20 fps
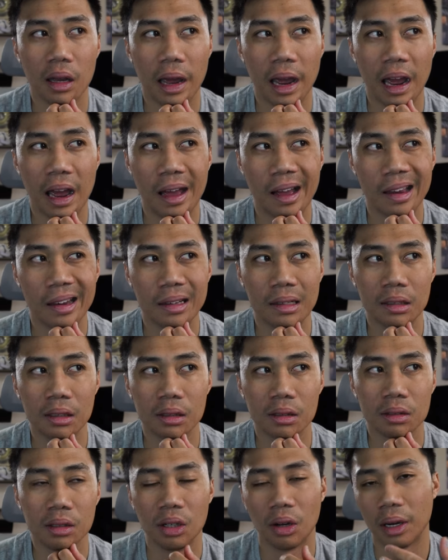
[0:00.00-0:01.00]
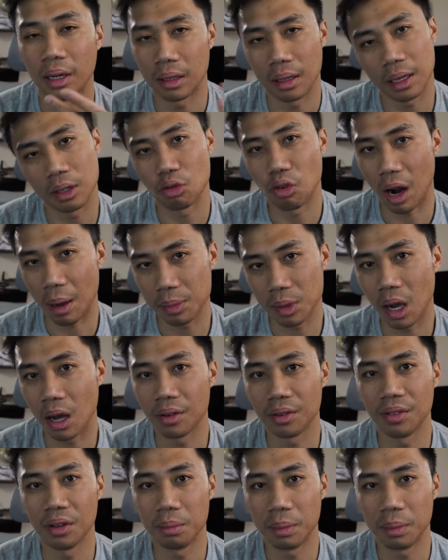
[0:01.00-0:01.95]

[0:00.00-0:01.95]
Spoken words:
And you know, I dropped off of